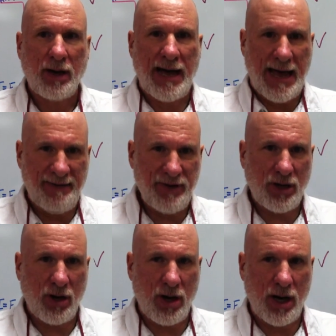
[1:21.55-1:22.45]
a heavy
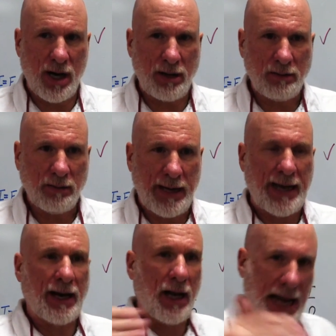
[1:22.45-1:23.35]
car
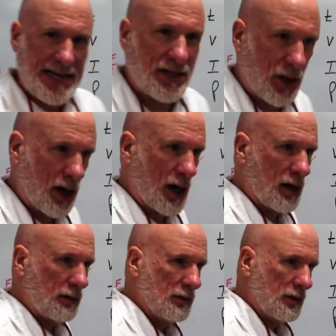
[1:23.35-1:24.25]
and a light
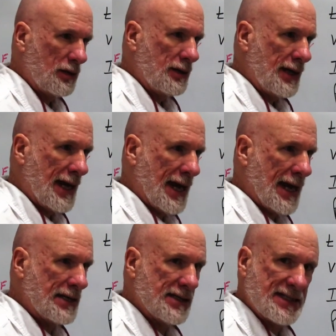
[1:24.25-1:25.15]
car
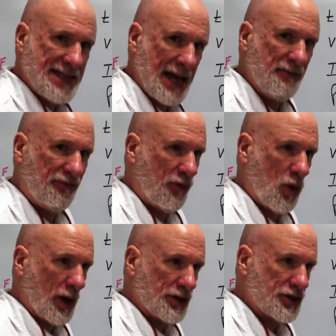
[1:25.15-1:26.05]
and the same
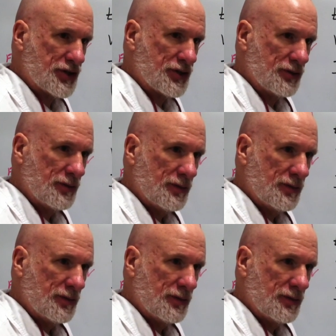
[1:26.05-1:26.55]
force,